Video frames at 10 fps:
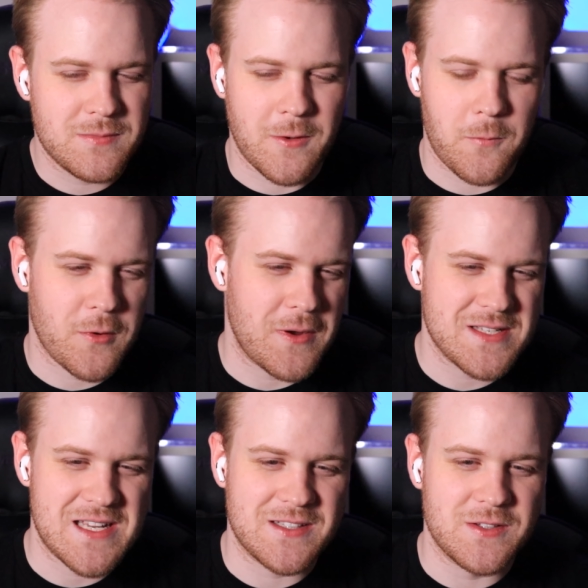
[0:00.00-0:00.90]
GoPro has
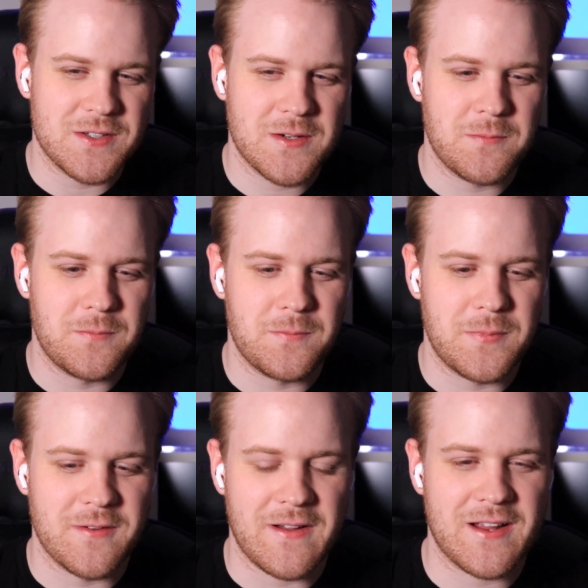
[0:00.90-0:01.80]
that look,
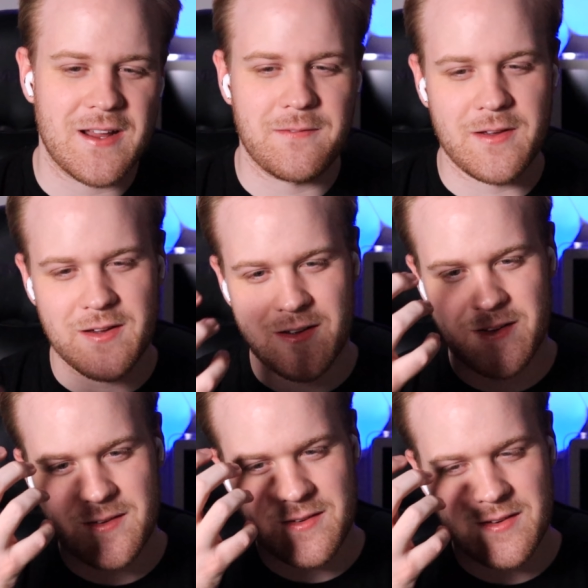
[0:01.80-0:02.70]
but if I could have like a,